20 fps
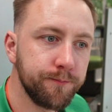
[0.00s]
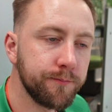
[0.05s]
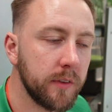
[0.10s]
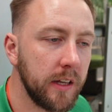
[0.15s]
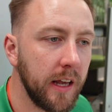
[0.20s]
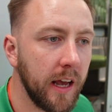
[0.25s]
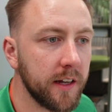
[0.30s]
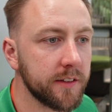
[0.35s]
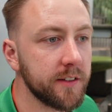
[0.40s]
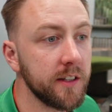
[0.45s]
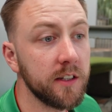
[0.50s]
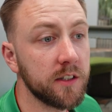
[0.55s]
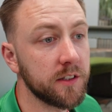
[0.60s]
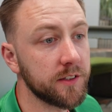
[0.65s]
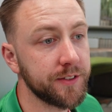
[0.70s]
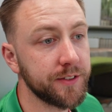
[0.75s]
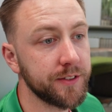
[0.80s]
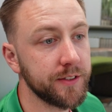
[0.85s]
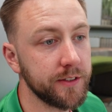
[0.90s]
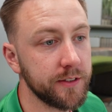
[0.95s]
I think
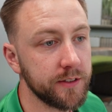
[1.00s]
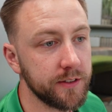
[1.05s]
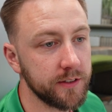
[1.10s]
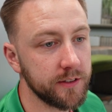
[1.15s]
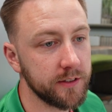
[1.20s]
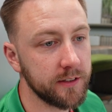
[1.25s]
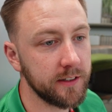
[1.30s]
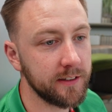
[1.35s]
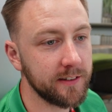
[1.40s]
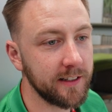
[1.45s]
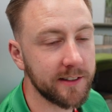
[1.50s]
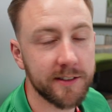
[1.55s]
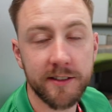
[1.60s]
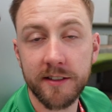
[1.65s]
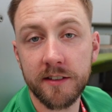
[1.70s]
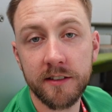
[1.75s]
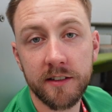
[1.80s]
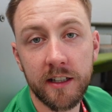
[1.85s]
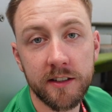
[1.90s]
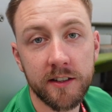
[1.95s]

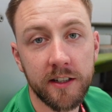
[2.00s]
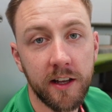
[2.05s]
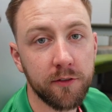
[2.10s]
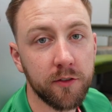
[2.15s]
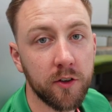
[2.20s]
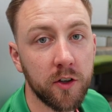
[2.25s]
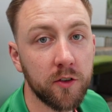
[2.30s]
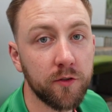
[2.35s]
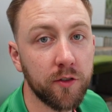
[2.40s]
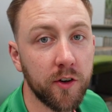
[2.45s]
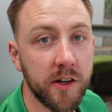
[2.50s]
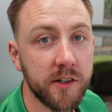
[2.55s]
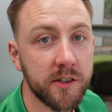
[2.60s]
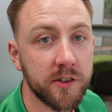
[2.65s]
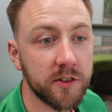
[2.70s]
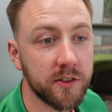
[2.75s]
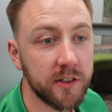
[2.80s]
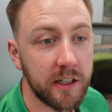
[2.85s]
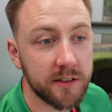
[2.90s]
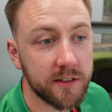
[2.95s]
that's Evan
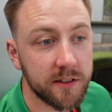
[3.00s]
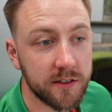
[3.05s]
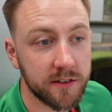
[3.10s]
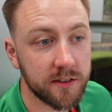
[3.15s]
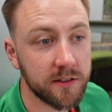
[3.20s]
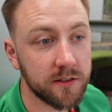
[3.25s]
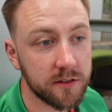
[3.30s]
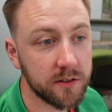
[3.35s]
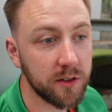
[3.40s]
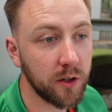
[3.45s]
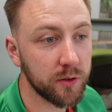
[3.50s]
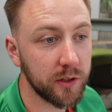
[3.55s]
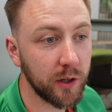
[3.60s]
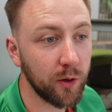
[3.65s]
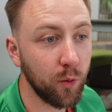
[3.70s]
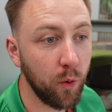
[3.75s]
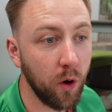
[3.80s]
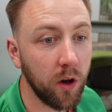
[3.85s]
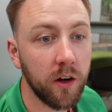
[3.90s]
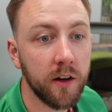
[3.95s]
Ferguson. That shows how
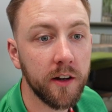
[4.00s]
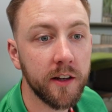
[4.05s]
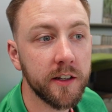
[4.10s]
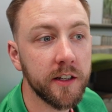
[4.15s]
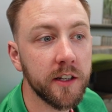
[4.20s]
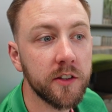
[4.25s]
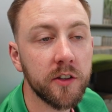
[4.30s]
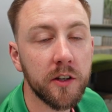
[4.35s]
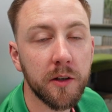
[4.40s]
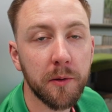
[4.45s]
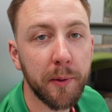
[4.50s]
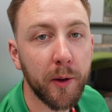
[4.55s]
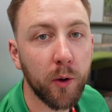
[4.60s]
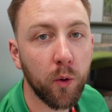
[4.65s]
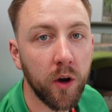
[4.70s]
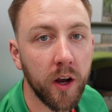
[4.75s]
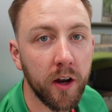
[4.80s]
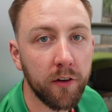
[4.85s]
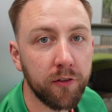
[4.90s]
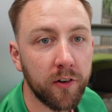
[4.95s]
quality he is. He can be quiet